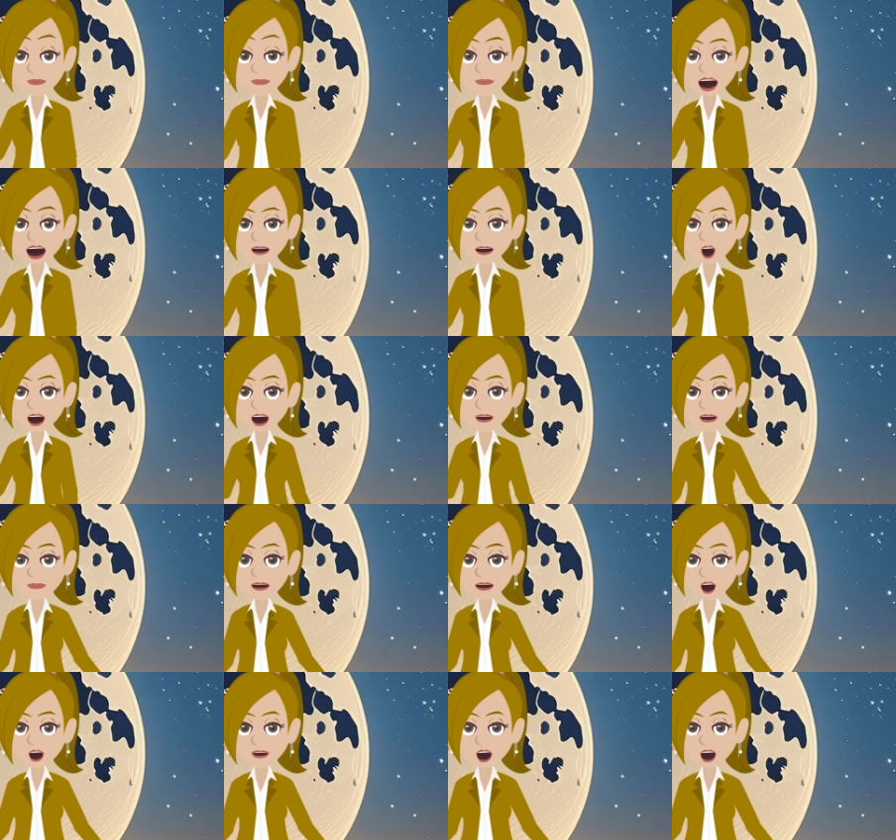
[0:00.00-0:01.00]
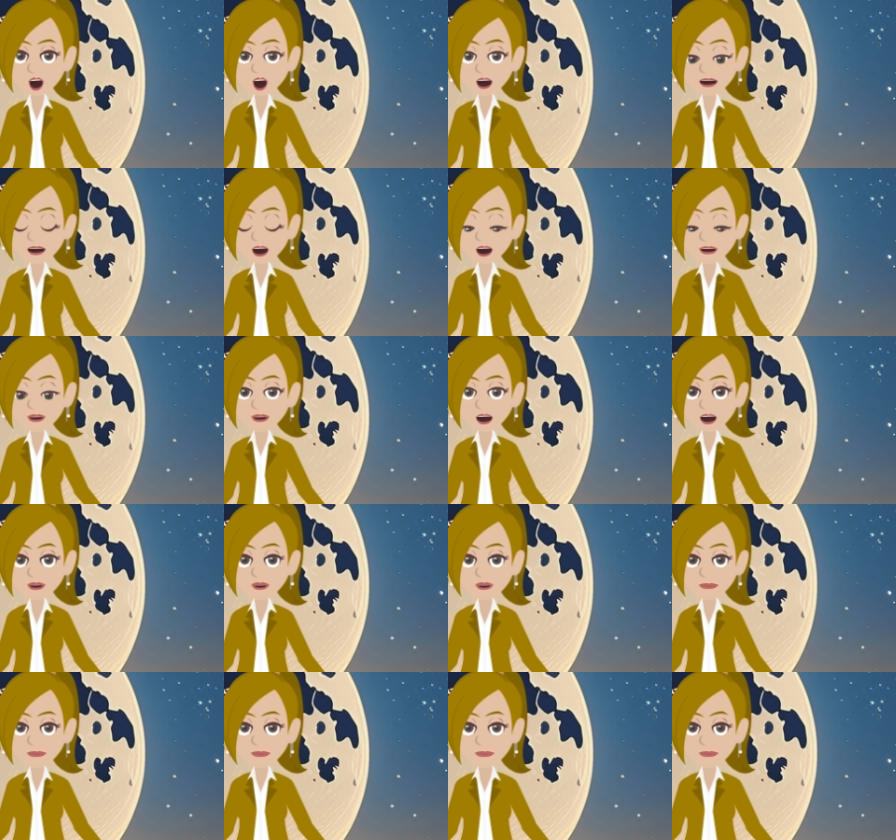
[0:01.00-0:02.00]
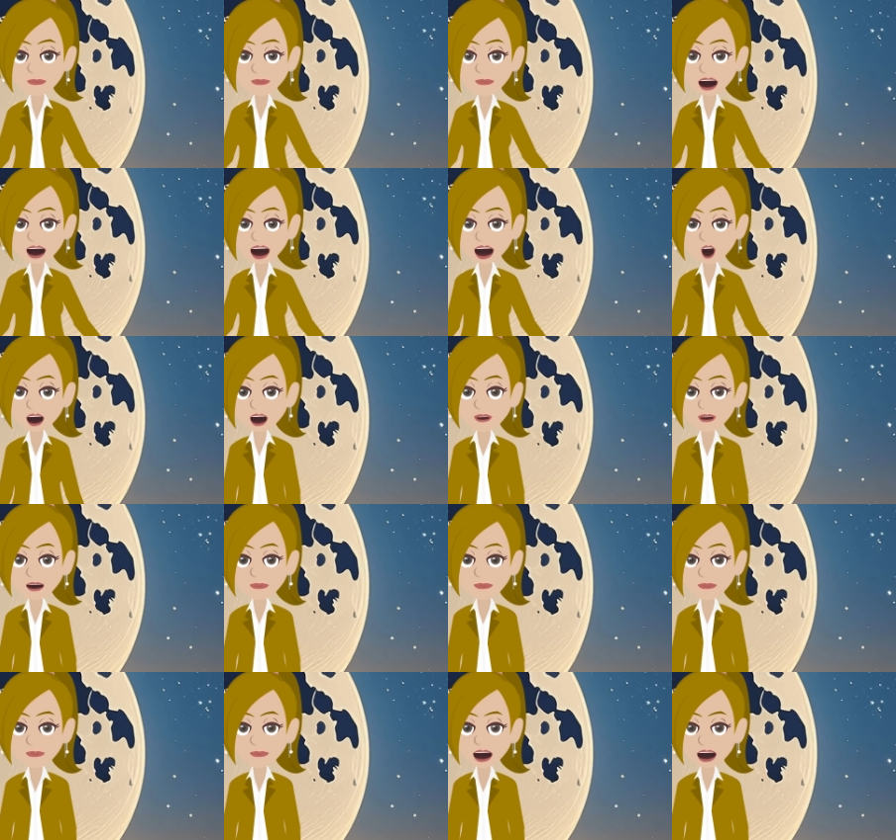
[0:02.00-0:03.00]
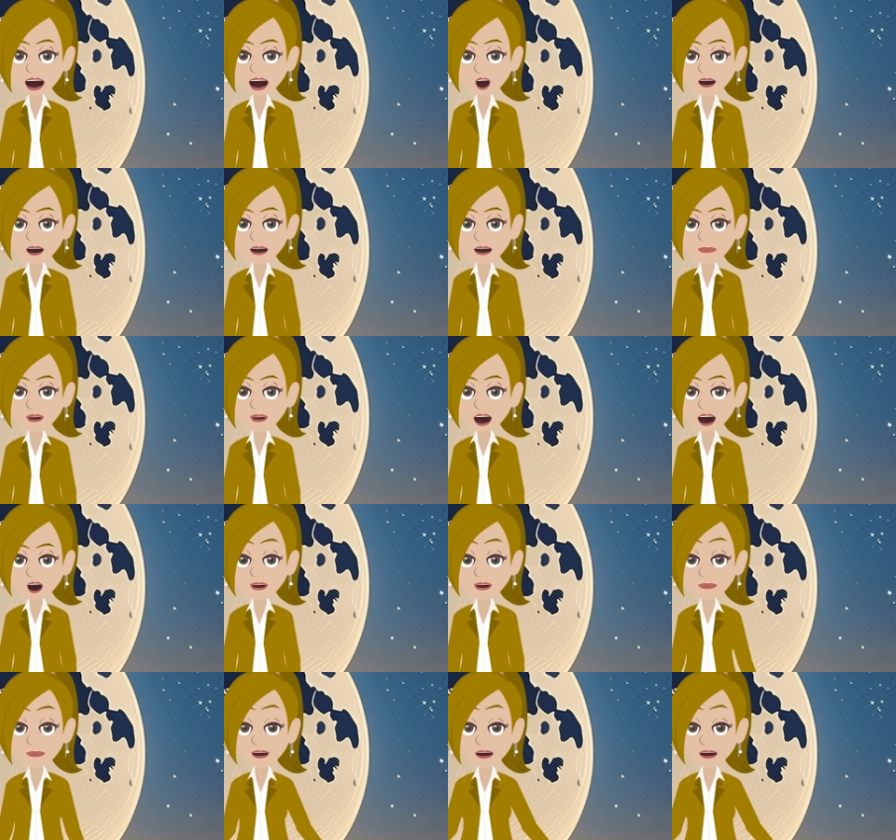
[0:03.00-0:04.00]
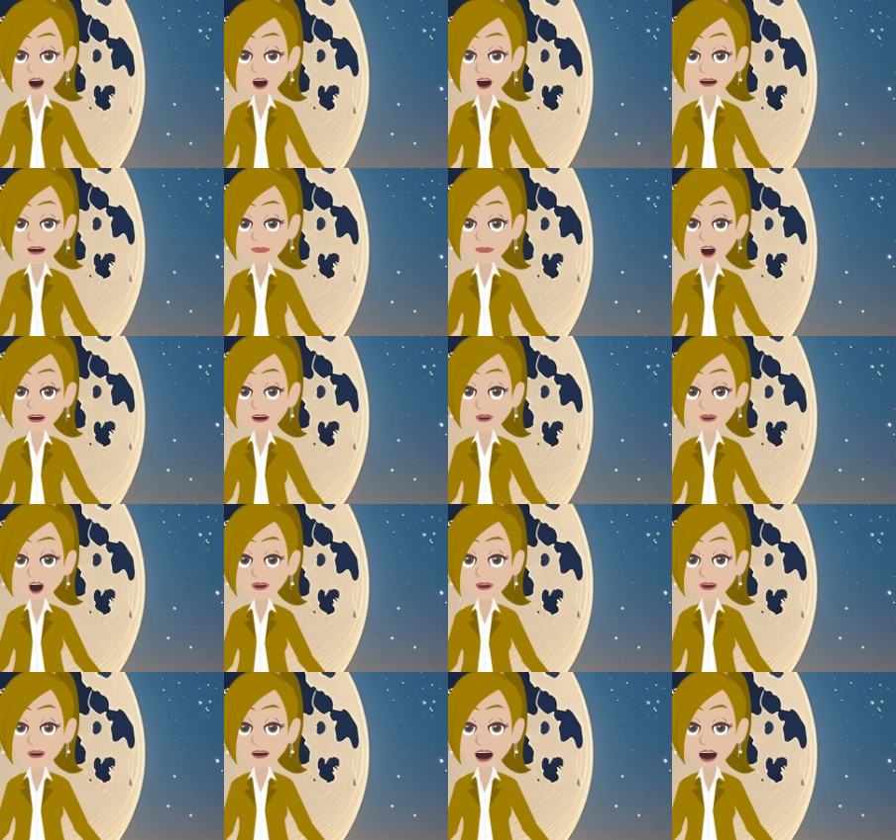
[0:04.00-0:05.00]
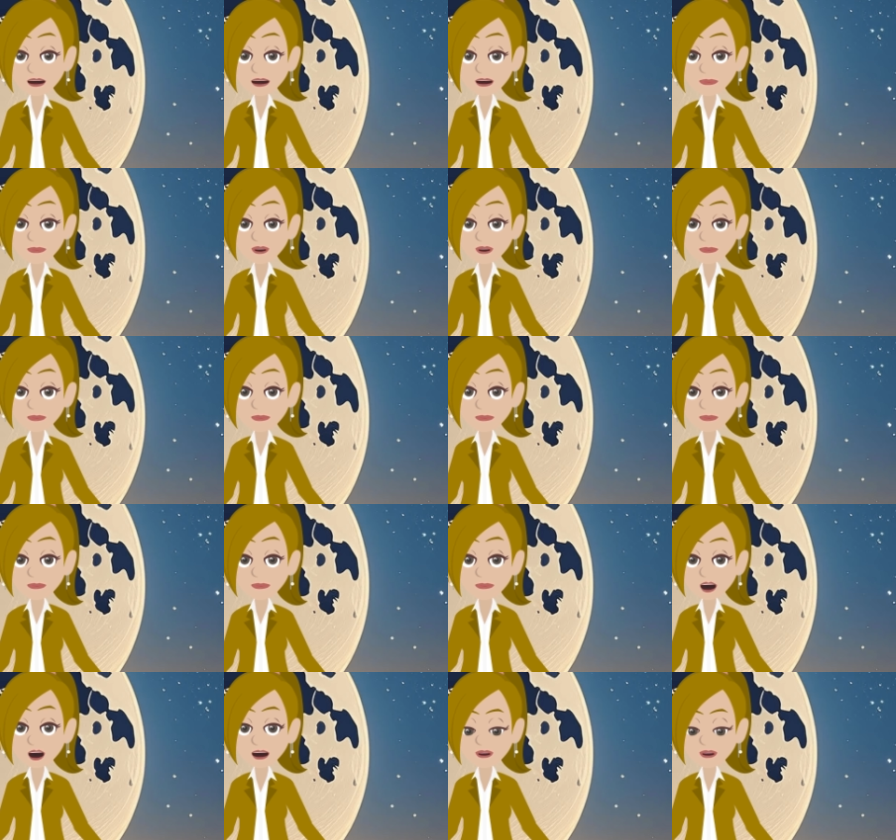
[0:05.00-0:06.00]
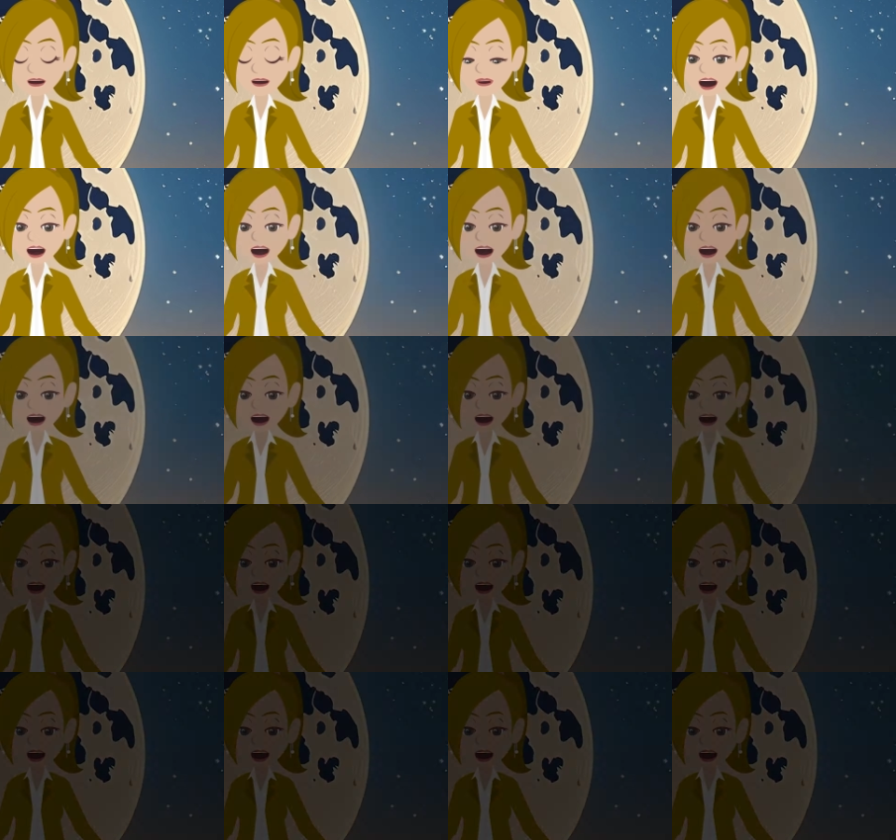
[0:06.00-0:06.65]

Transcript: vibrational version of you that is expanding constantly because of what you're living is because